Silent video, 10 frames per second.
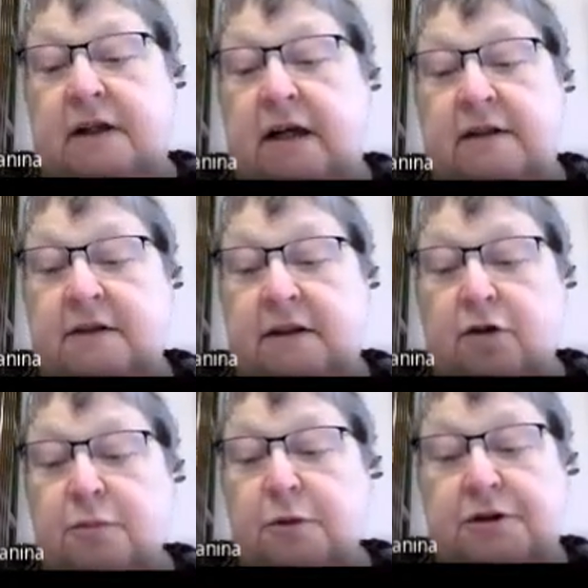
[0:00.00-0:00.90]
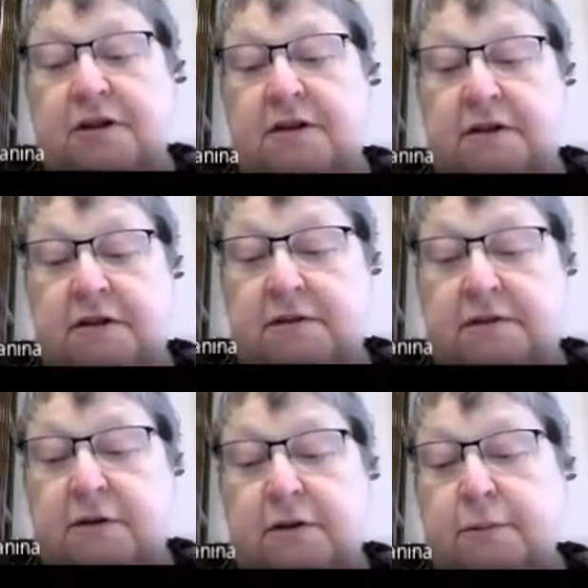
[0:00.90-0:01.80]
an almost transitive
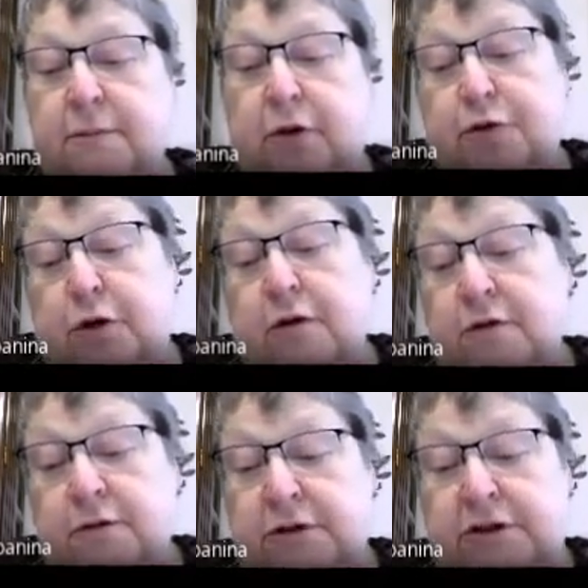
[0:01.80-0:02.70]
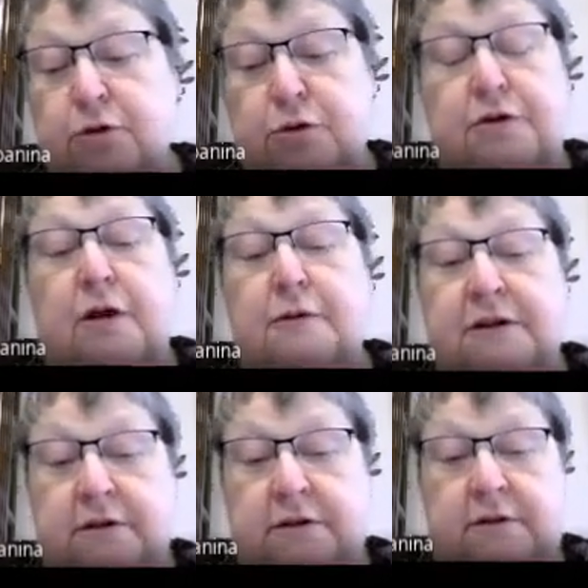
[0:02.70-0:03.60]
norm or not? We don't know it.